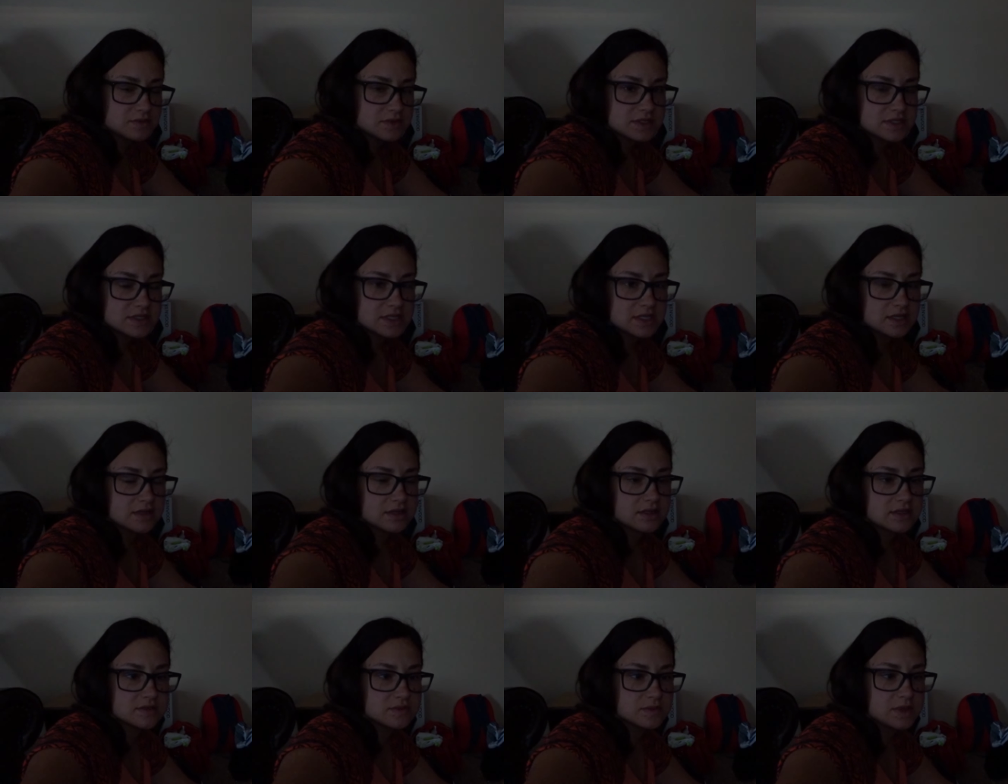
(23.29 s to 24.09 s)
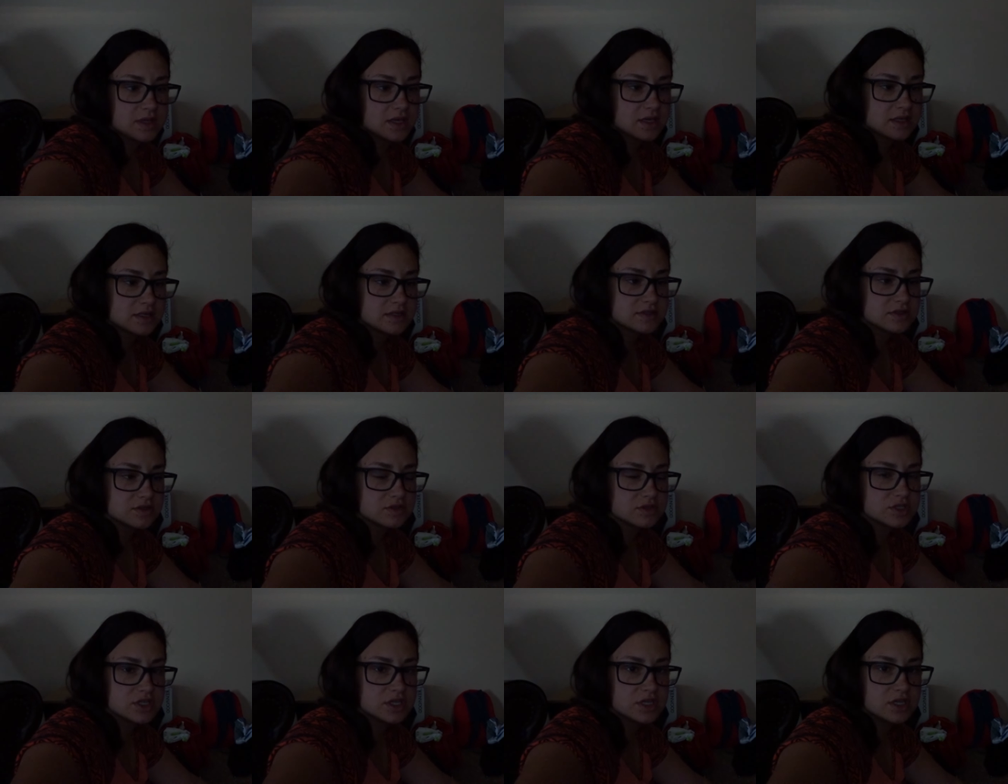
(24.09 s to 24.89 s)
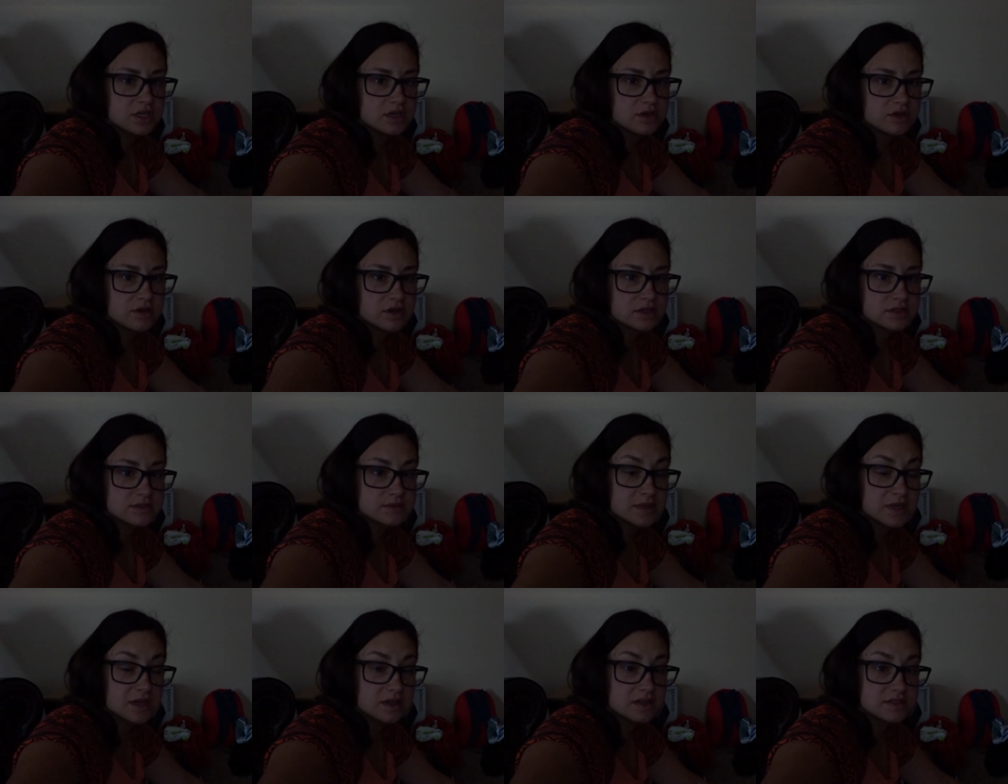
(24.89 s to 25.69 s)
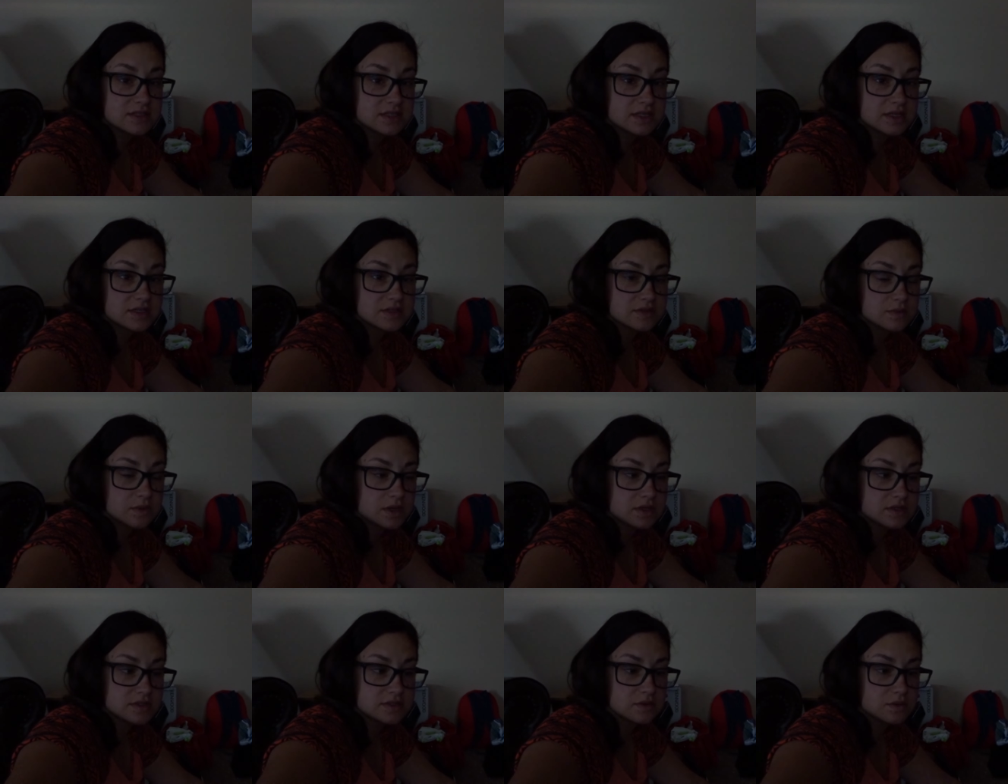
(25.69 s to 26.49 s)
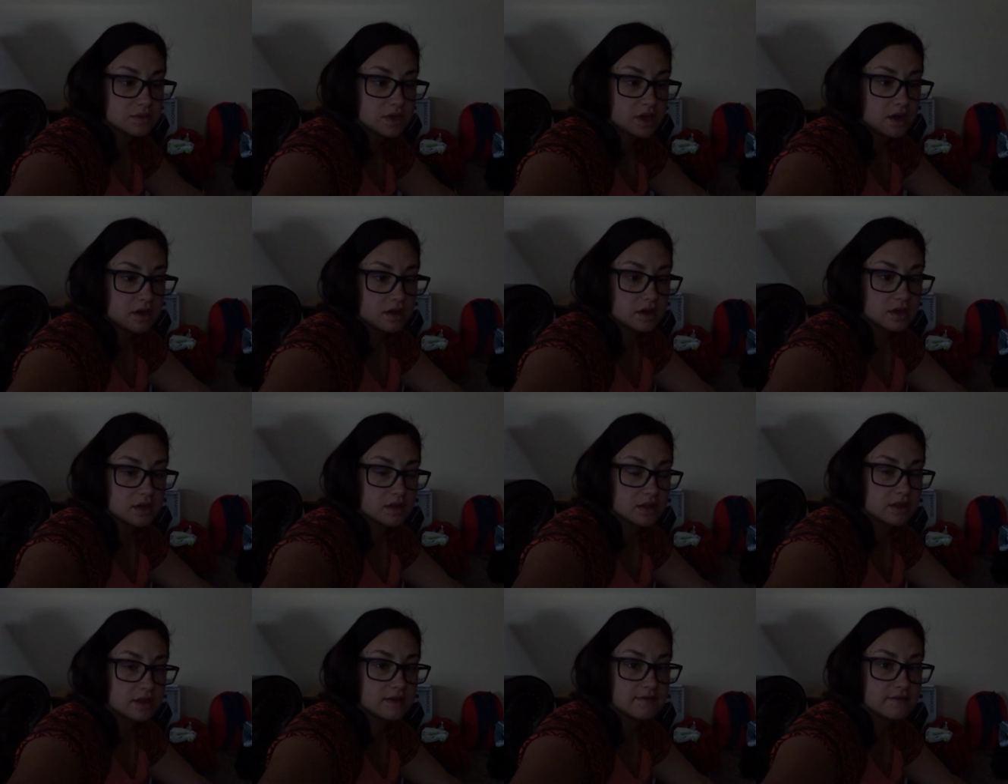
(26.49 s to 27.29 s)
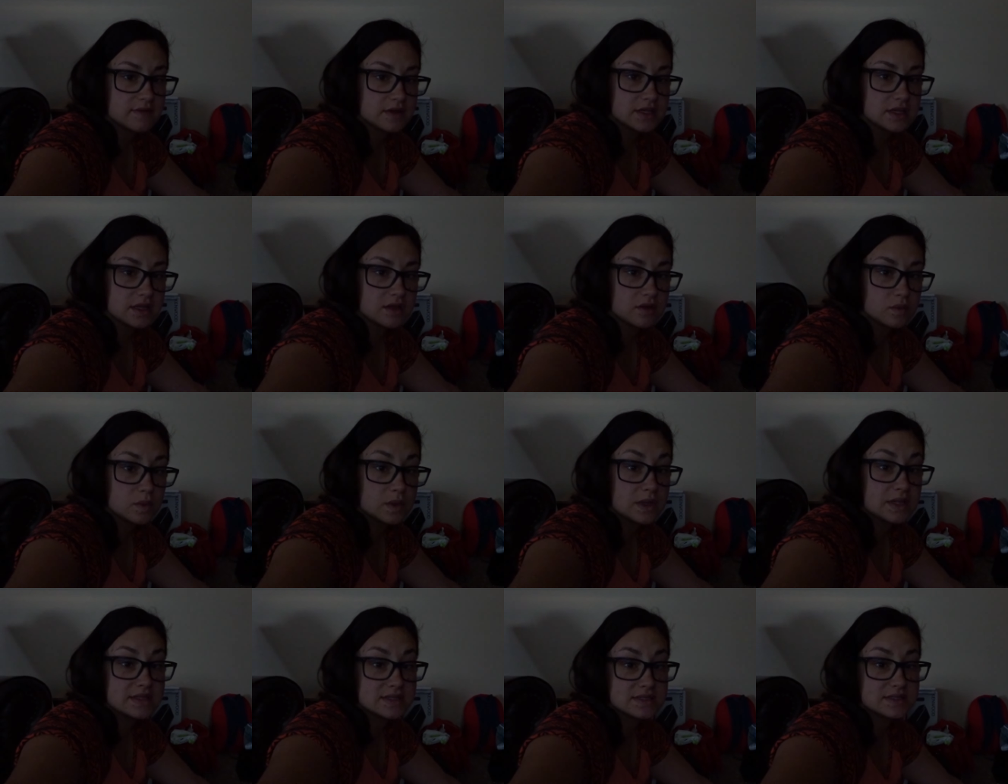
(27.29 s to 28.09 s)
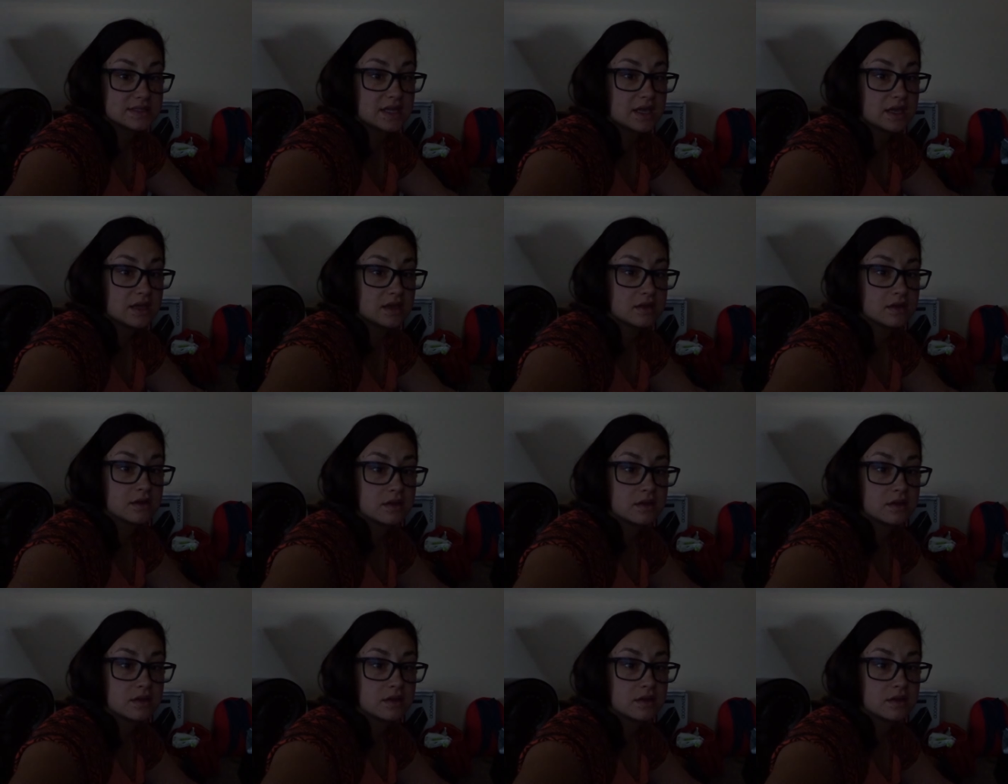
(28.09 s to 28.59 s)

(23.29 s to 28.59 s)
were sick this weekend, so she and her husband got sick as well, so we aren't going to leave until Wednesday.